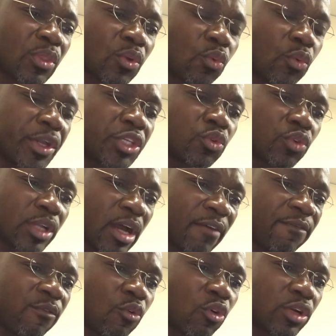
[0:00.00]
which would
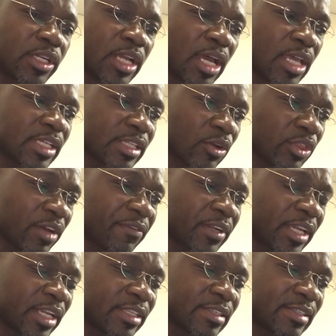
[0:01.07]
afford South
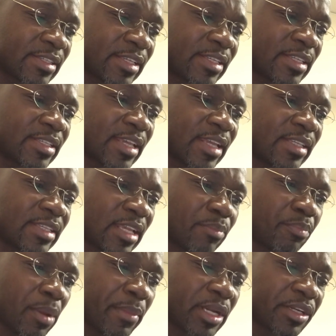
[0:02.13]
African citizens and
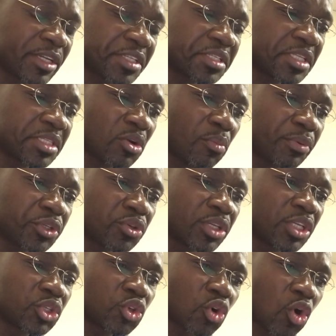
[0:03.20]
permanent residents the
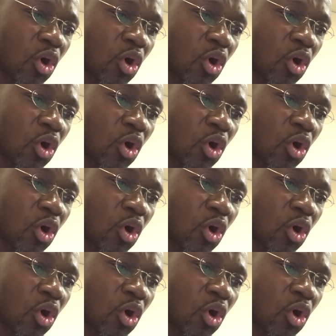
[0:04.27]
opportunity to